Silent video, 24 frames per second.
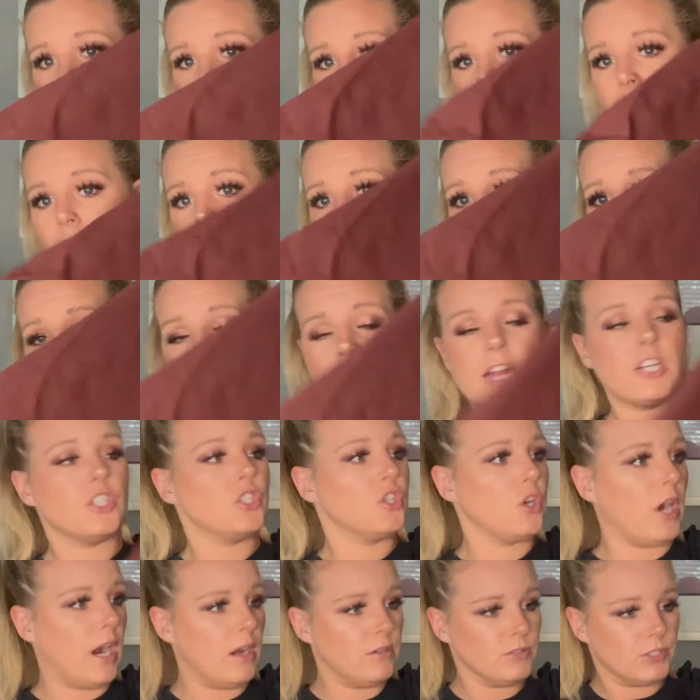an Ariat
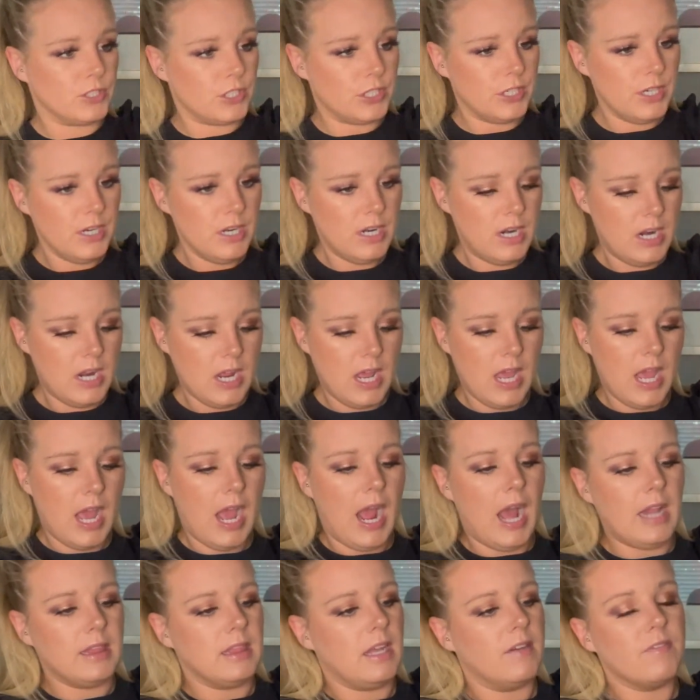trouser.
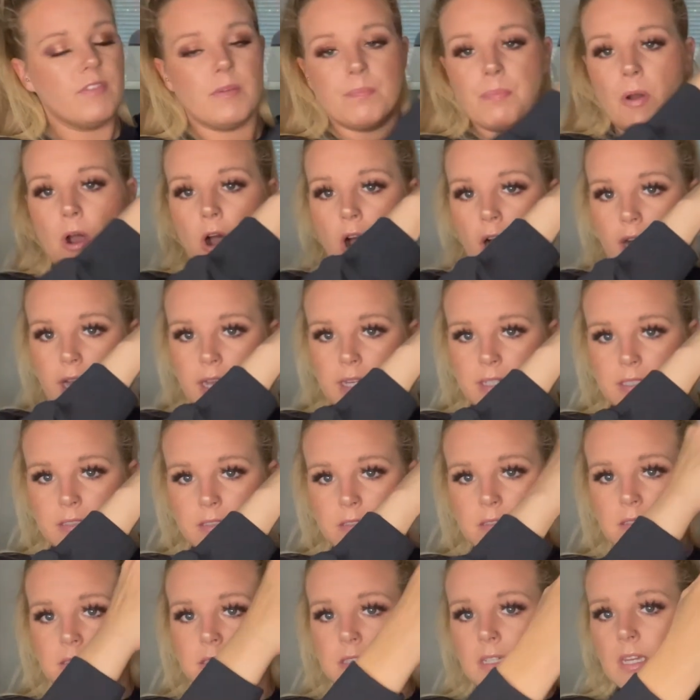I love the
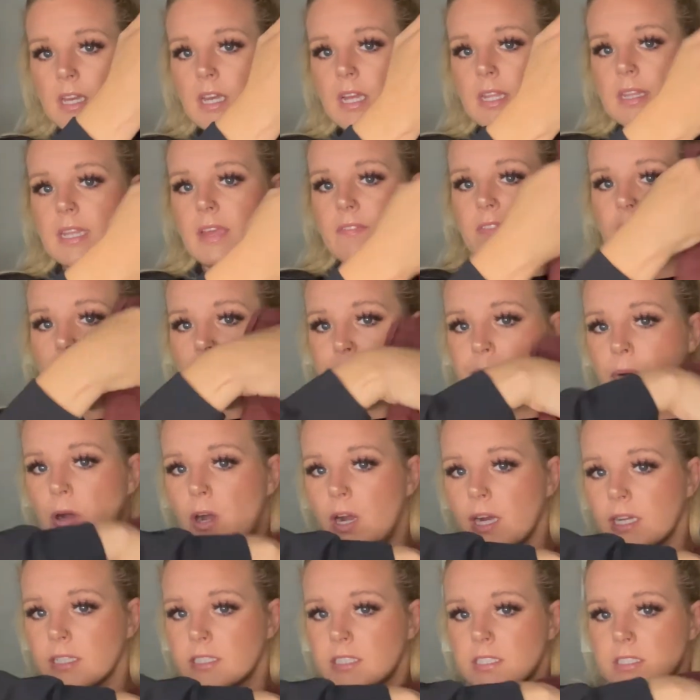pockets. They have nice
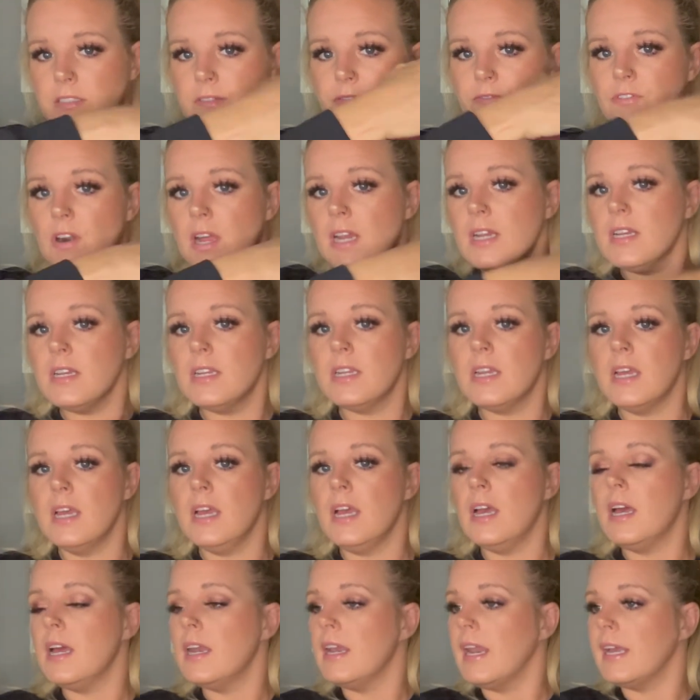pockets in the front.
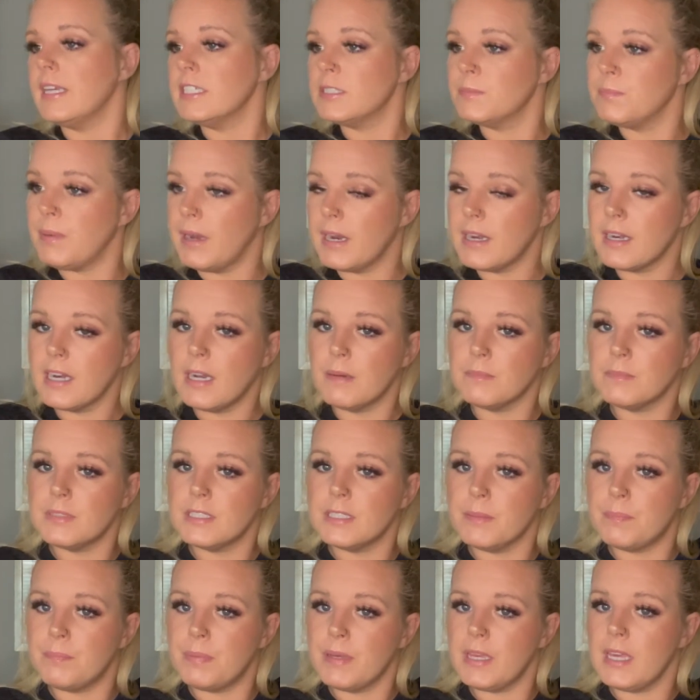Nice button-up
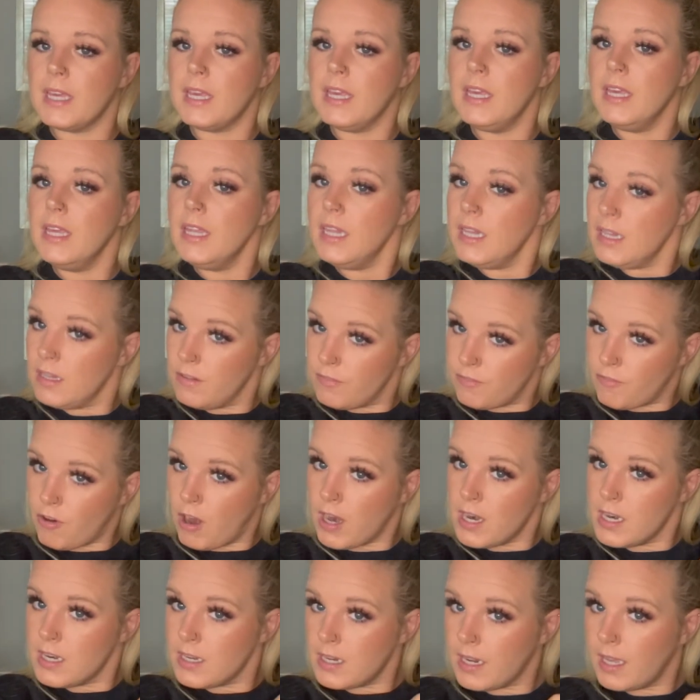zip in the
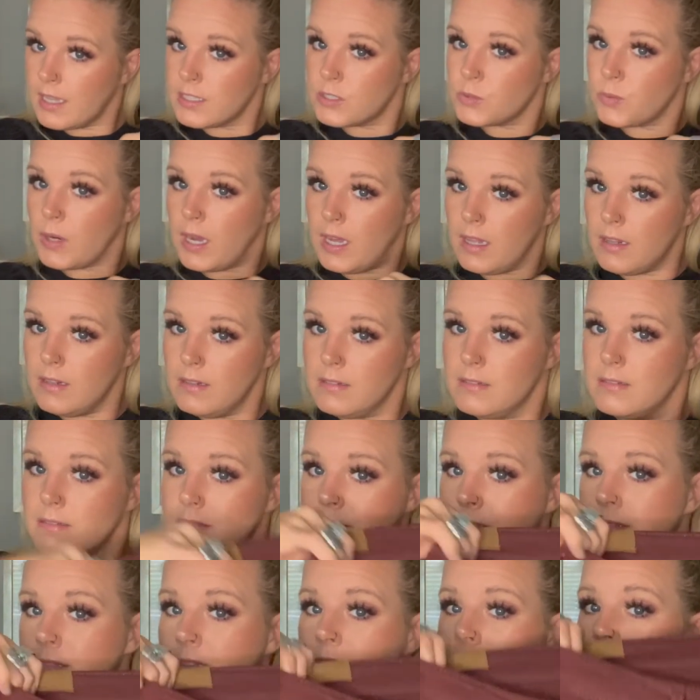front as well.
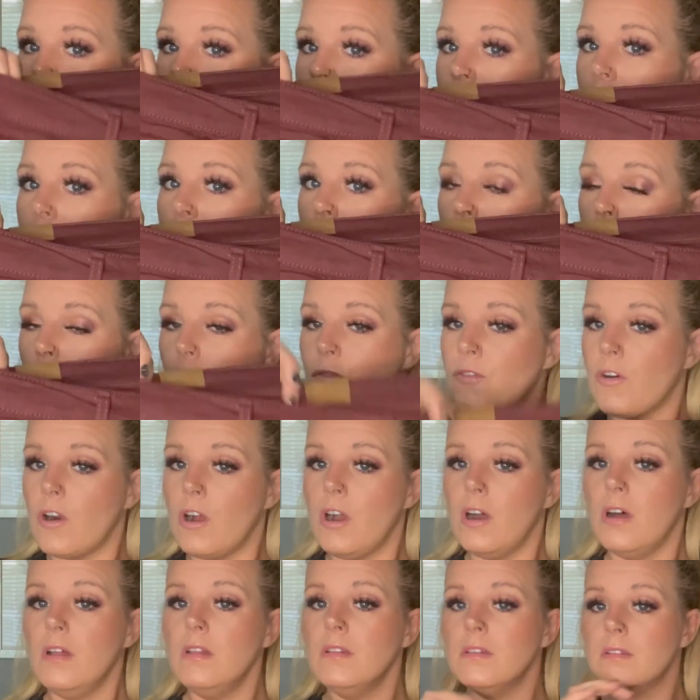
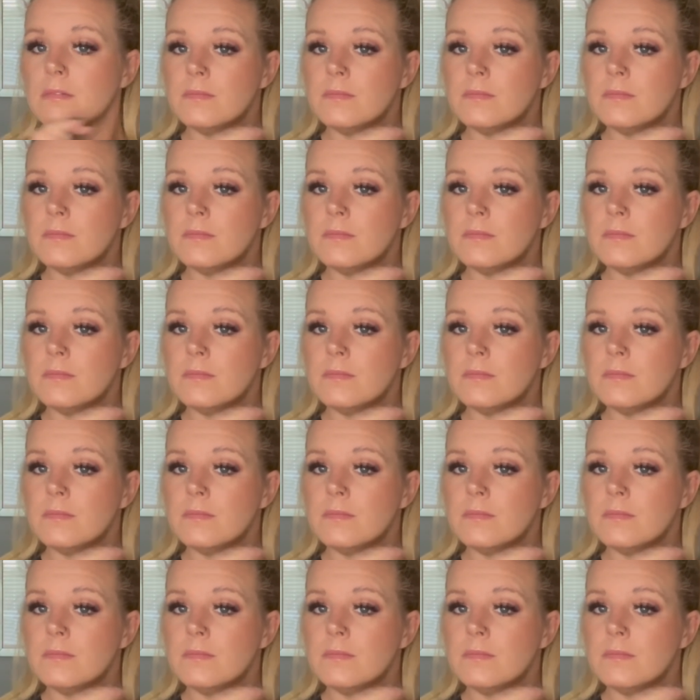Overall,